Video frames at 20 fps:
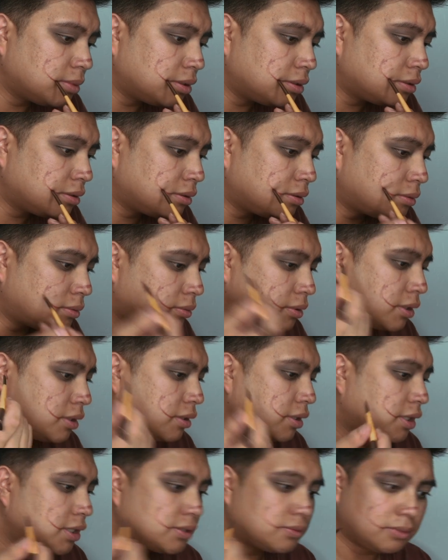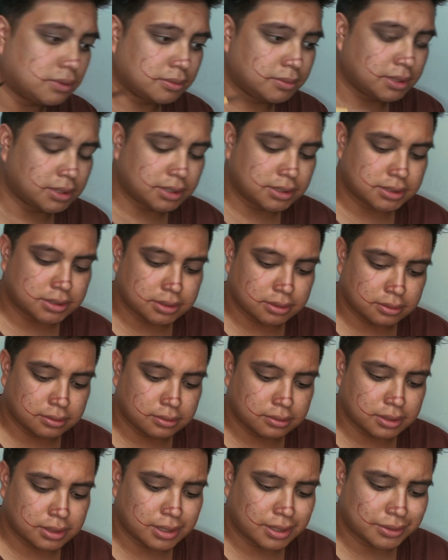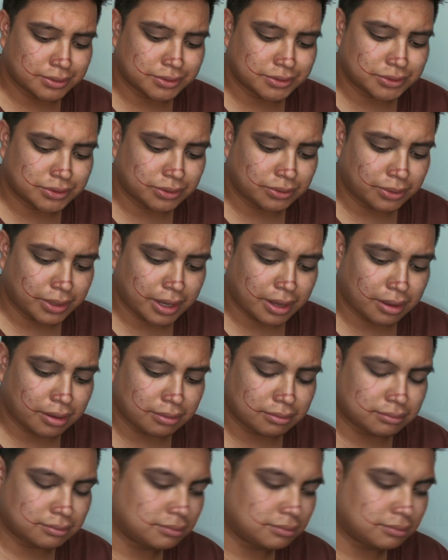me know what you guys want me to do and I'll do it.